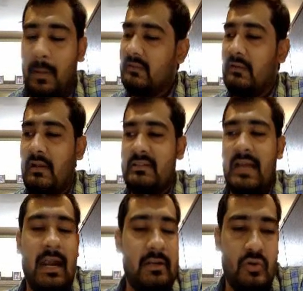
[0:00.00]
Person will
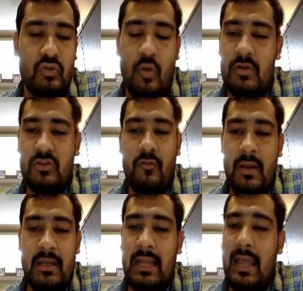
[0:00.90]
charge you so much of
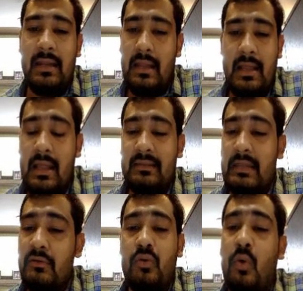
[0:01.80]
money, and
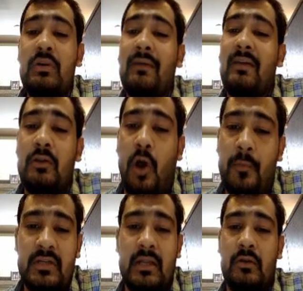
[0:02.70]
then you don't have any
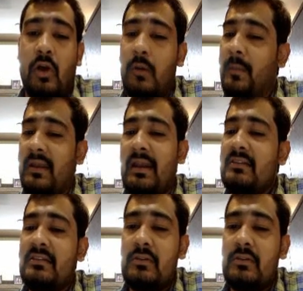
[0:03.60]
option. Your parents